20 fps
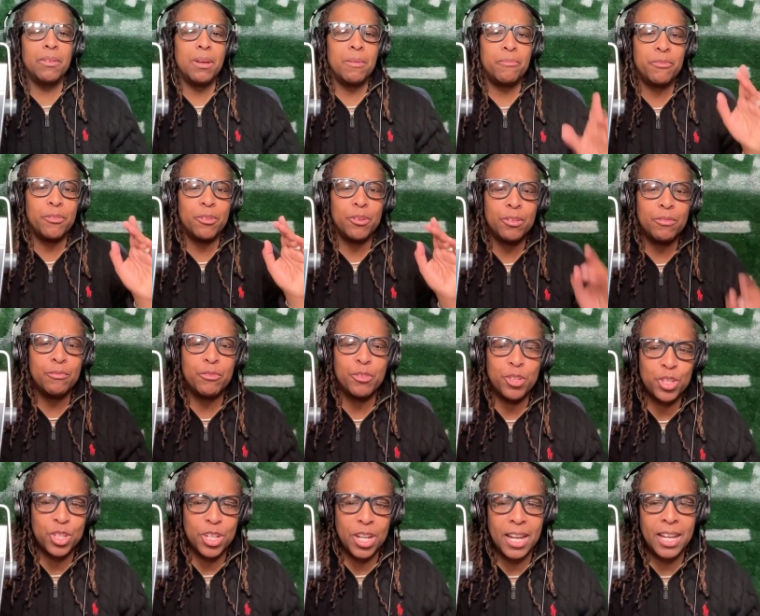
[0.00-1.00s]
for
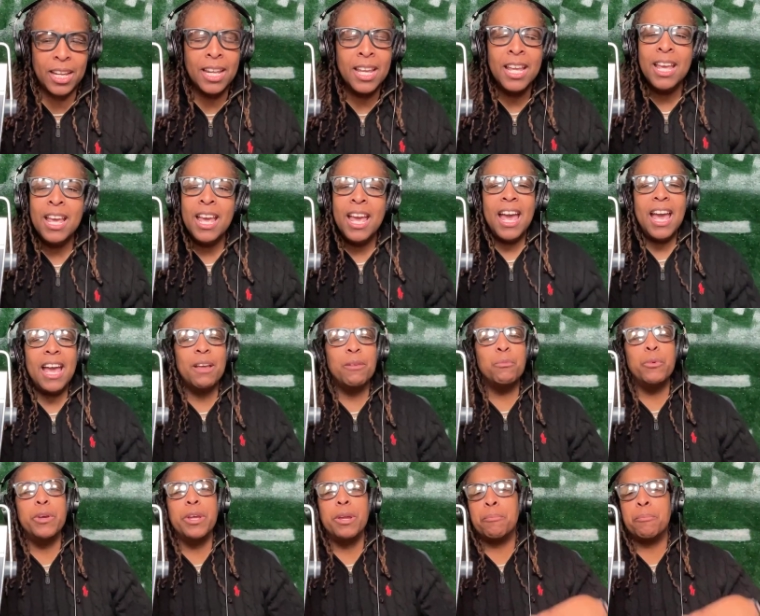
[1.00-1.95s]
Shane. And we